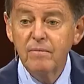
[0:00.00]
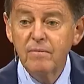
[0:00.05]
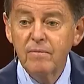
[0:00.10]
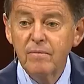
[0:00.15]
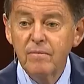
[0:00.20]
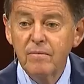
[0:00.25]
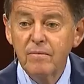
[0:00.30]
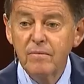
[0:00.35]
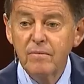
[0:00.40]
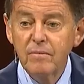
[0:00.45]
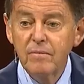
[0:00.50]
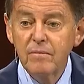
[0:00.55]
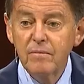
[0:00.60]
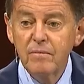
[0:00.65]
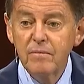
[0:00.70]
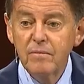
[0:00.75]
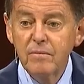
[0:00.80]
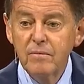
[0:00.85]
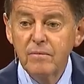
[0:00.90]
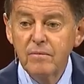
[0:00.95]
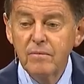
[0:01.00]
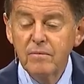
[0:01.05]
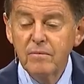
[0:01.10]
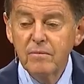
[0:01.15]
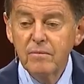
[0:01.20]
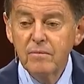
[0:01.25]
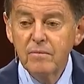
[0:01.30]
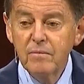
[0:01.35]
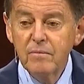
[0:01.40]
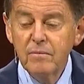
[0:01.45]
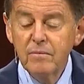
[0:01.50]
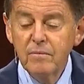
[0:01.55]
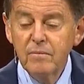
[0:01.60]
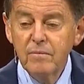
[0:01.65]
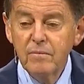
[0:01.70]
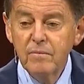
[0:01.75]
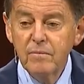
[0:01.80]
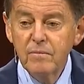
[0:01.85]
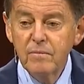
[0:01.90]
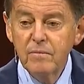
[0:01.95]

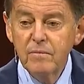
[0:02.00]
No one is speaking in this clip.